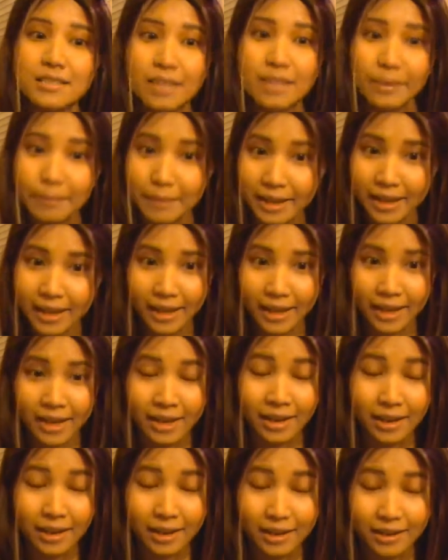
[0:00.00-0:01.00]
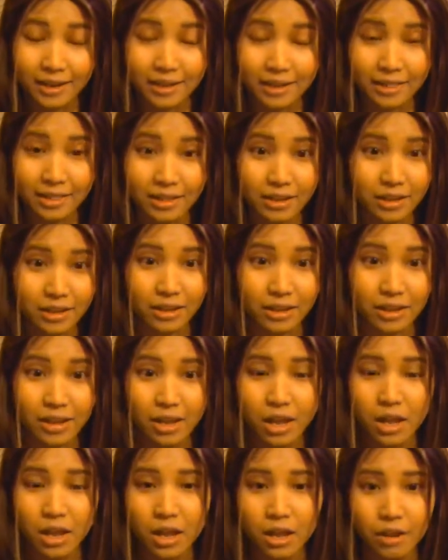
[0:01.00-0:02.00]
stick my head in the
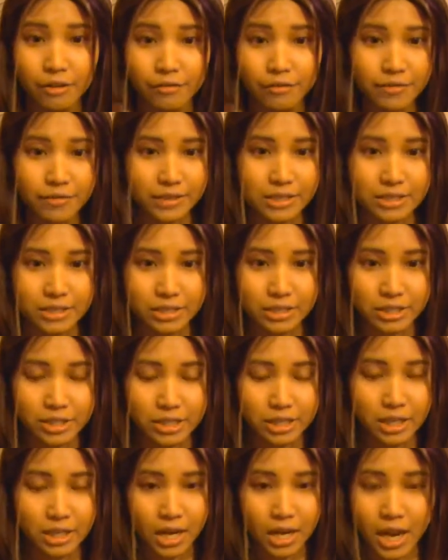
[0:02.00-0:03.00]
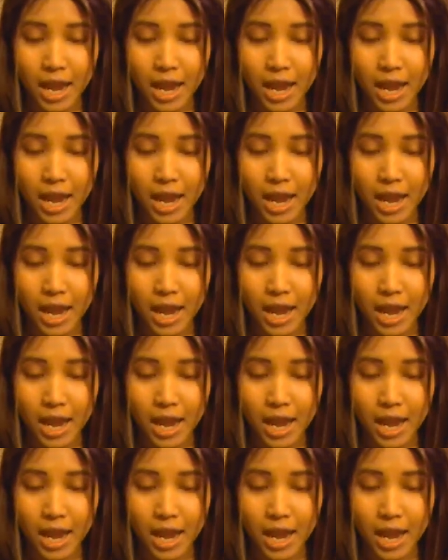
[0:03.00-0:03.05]
freezer